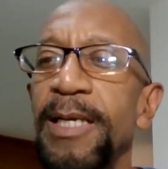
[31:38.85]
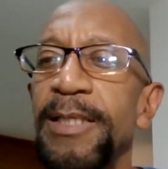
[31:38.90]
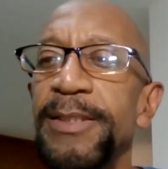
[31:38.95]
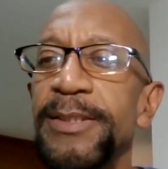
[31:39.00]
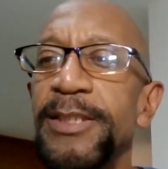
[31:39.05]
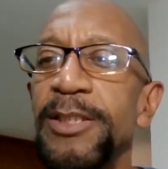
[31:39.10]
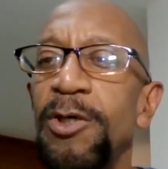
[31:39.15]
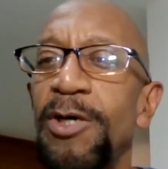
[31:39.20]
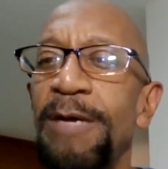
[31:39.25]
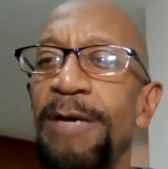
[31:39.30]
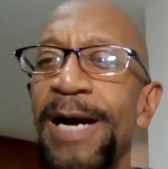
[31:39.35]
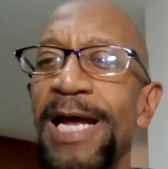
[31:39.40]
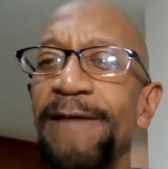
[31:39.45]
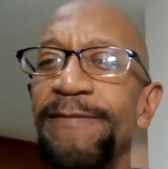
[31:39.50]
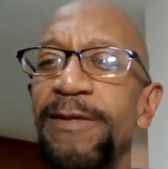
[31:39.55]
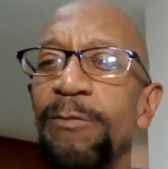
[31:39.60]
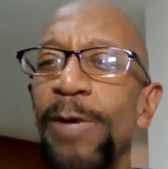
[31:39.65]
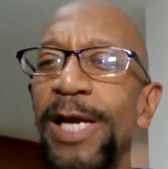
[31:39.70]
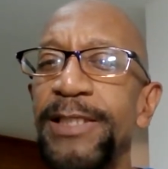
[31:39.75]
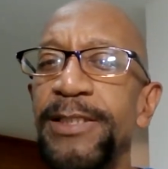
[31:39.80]
So I might
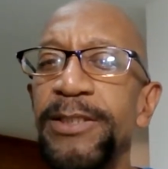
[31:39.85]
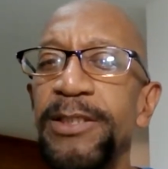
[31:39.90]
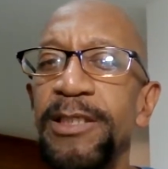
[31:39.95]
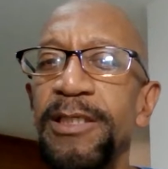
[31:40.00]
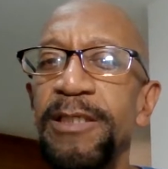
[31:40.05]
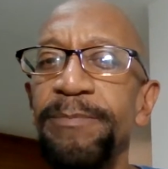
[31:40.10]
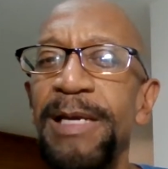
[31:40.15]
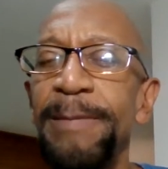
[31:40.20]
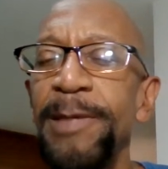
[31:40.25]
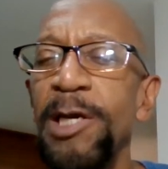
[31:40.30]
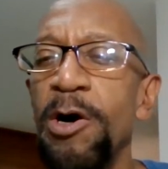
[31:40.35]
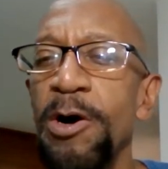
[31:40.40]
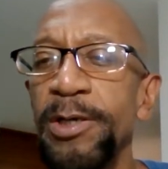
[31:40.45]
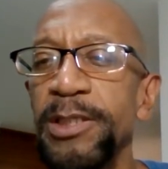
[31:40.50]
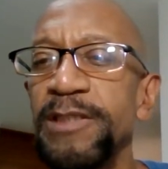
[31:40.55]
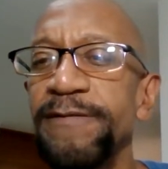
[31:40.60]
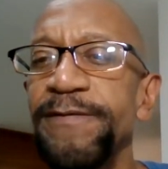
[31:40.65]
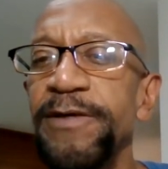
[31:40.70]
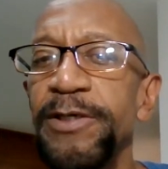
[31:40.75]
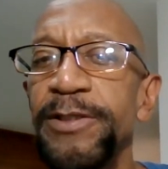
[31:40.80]
have to wait till maybe
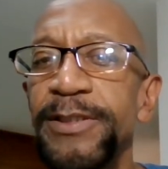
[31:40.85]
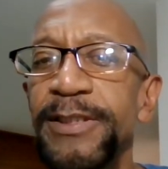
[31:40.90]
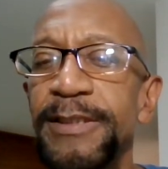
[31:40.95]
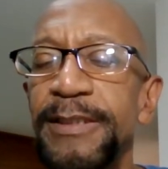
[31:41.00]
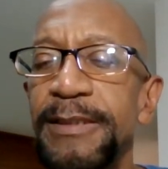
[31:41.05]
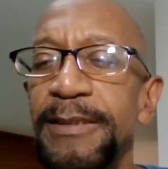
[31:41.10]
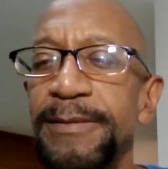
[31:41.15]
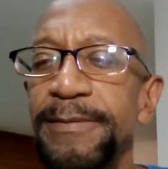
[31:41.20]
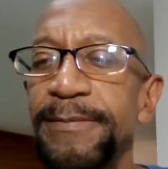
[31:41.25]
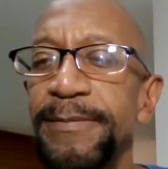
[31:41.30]
August 1st